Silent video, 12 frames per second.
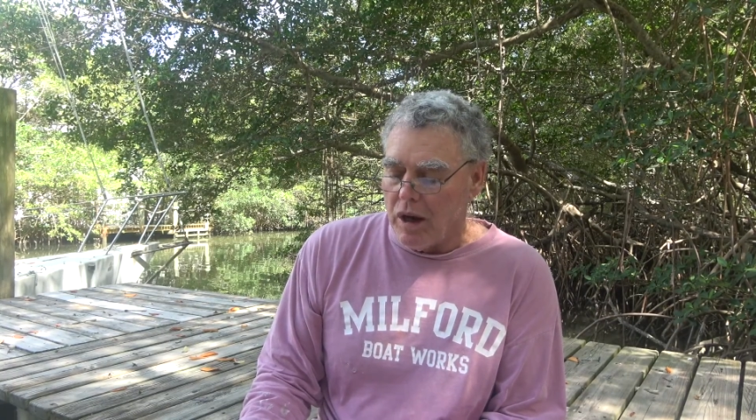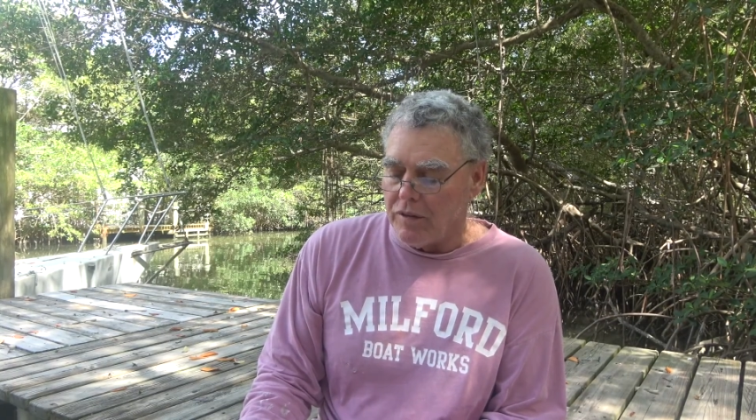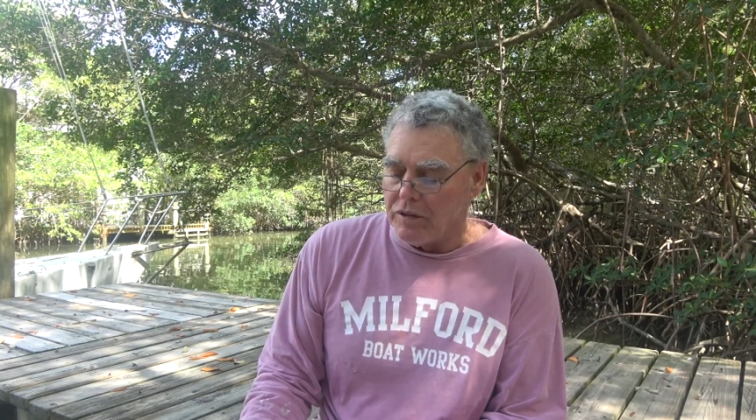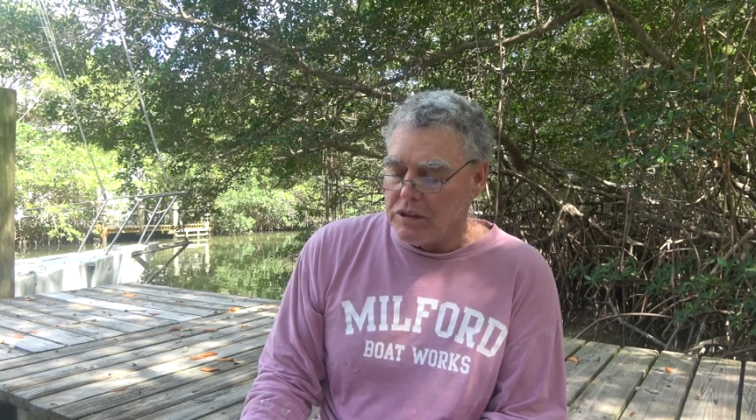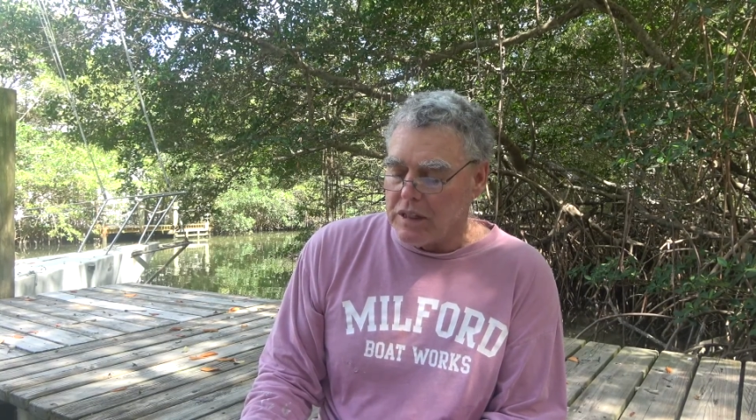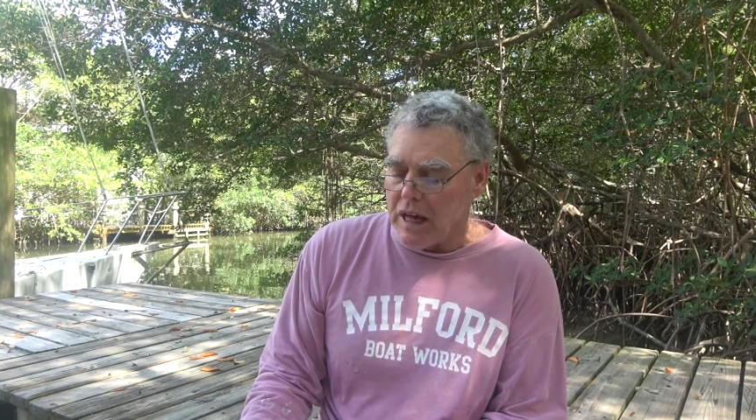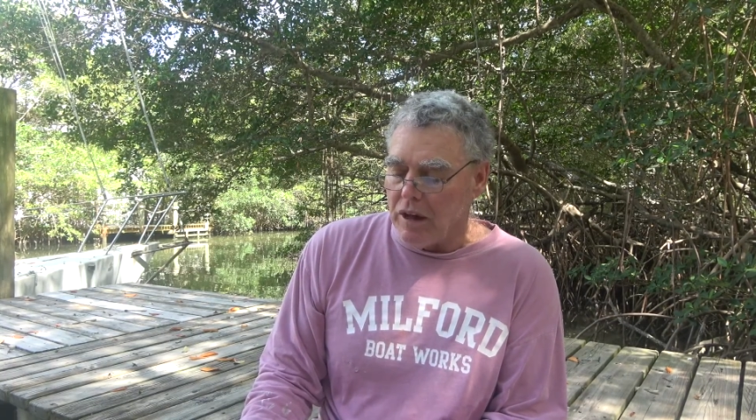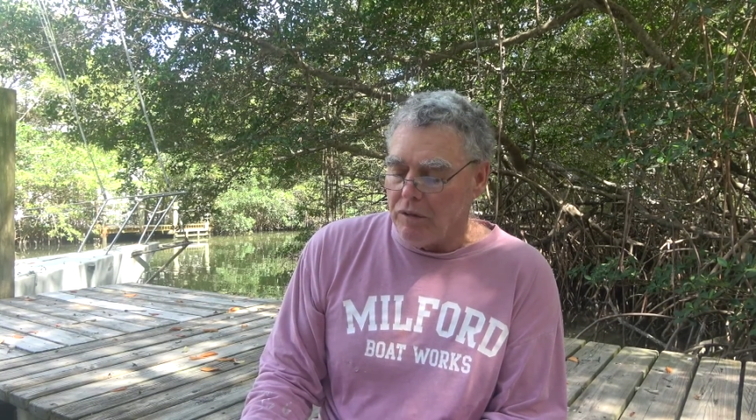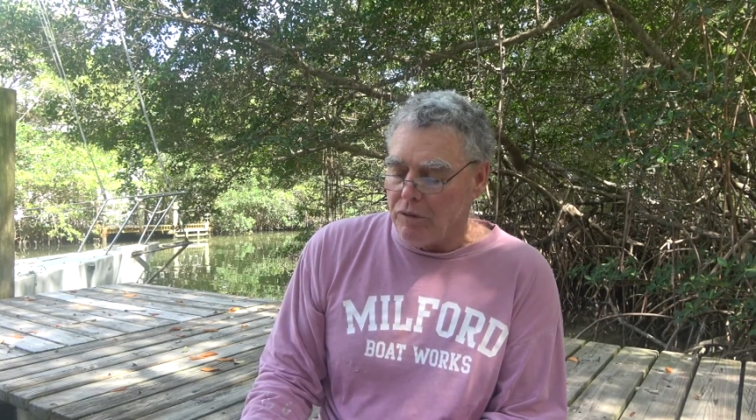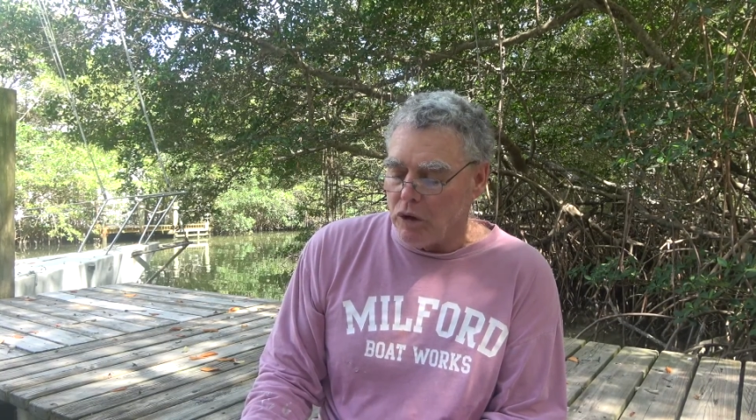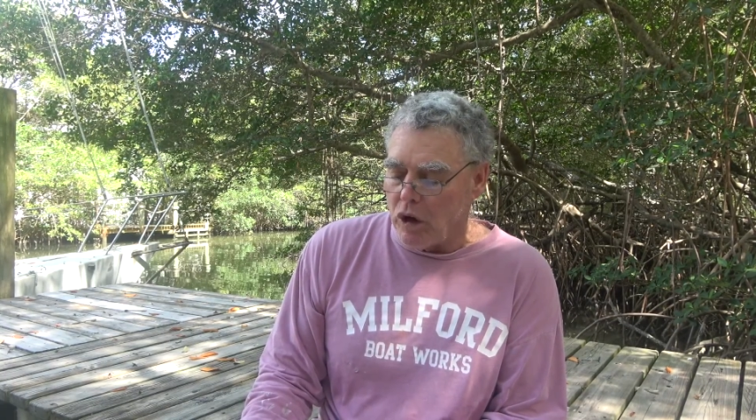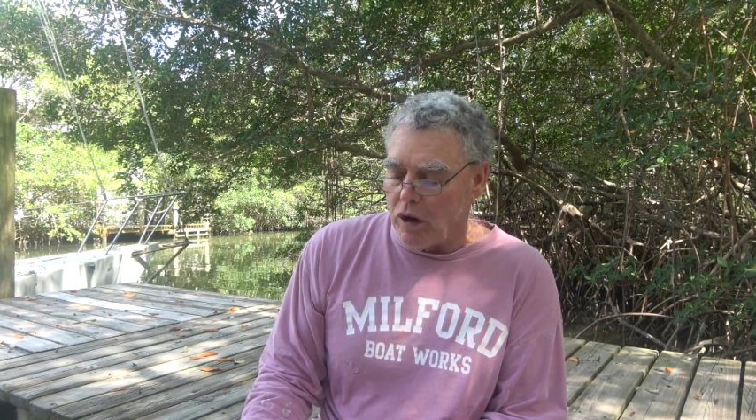of
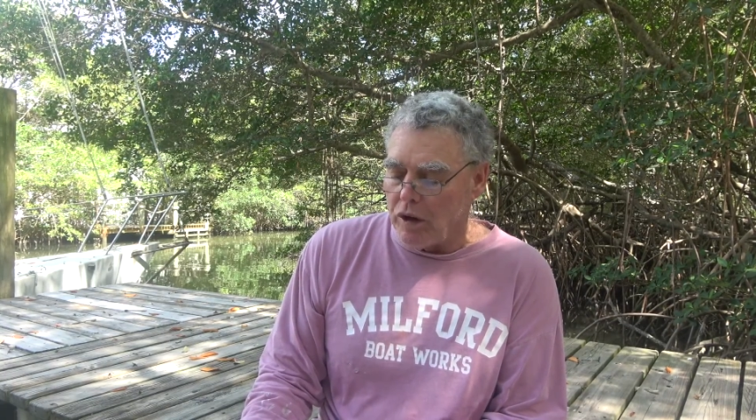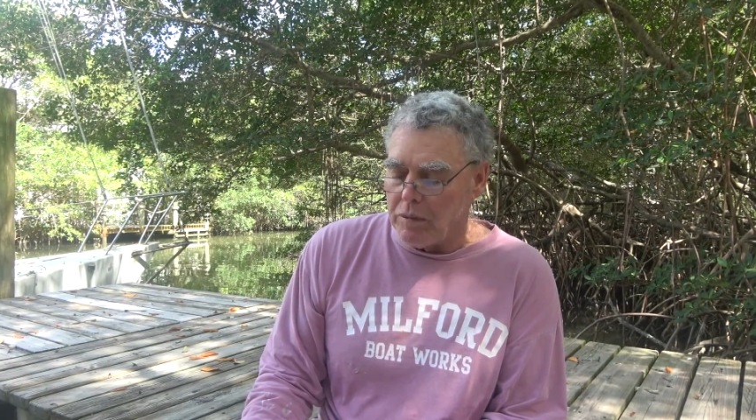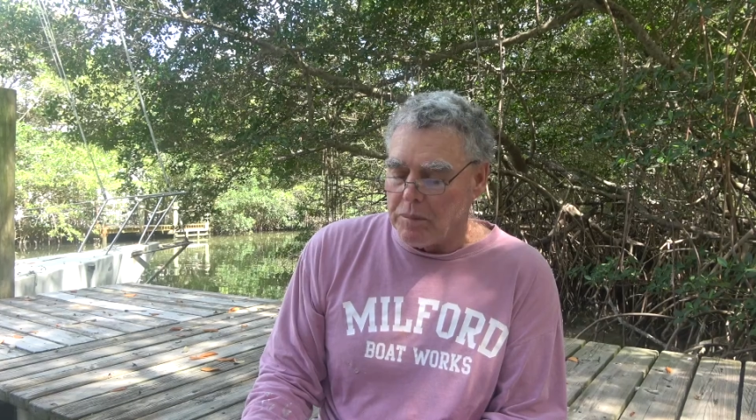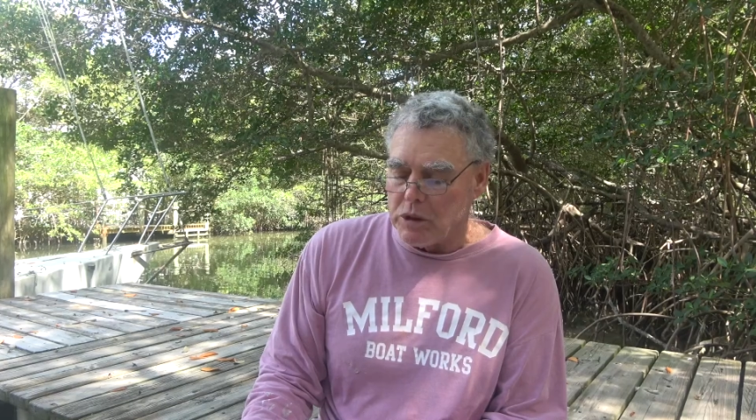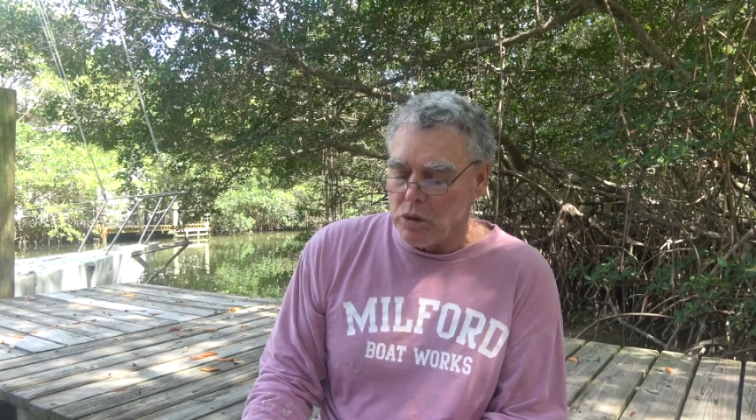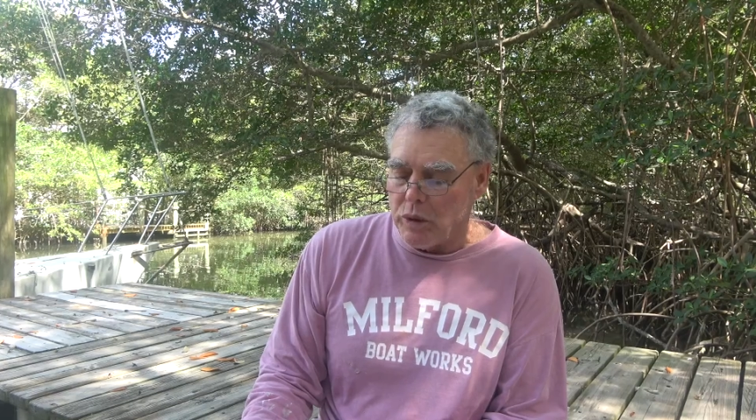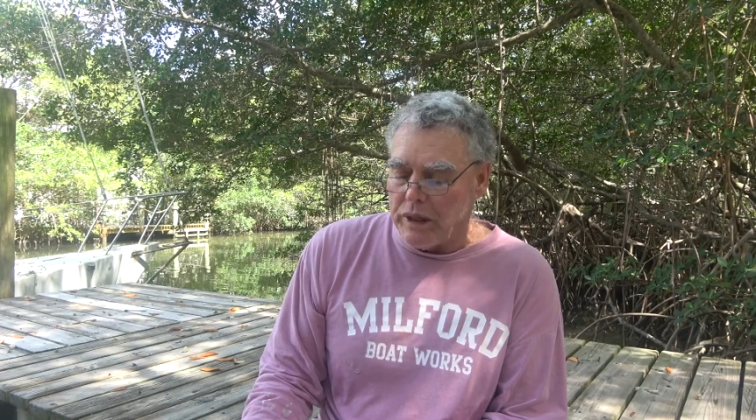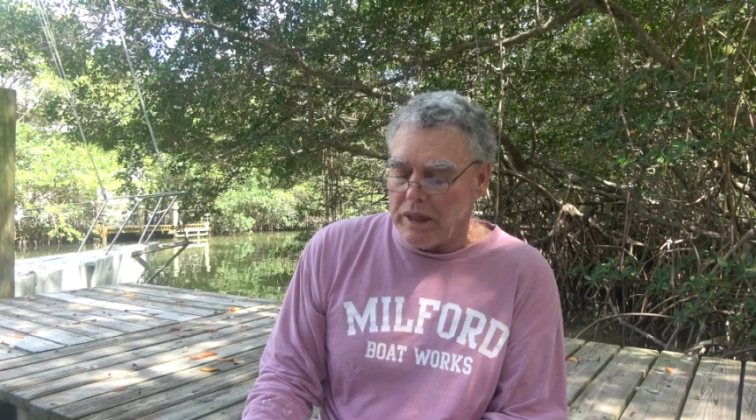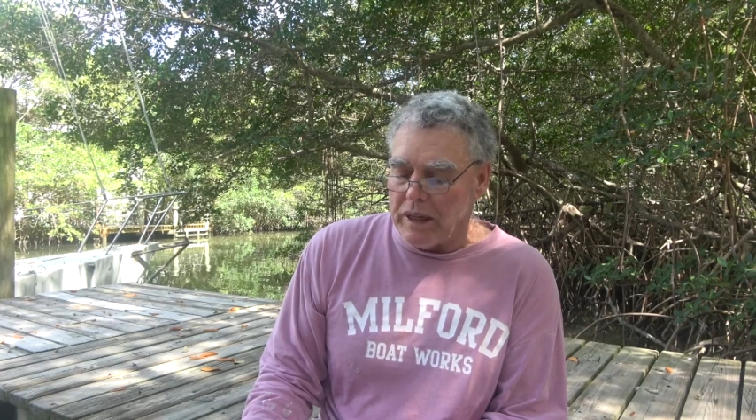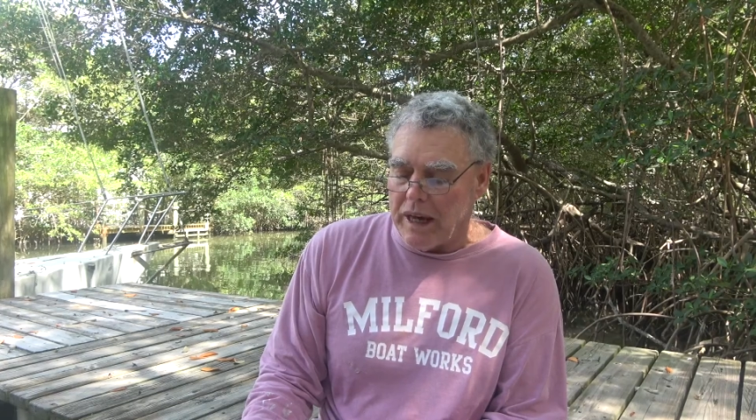South Florida between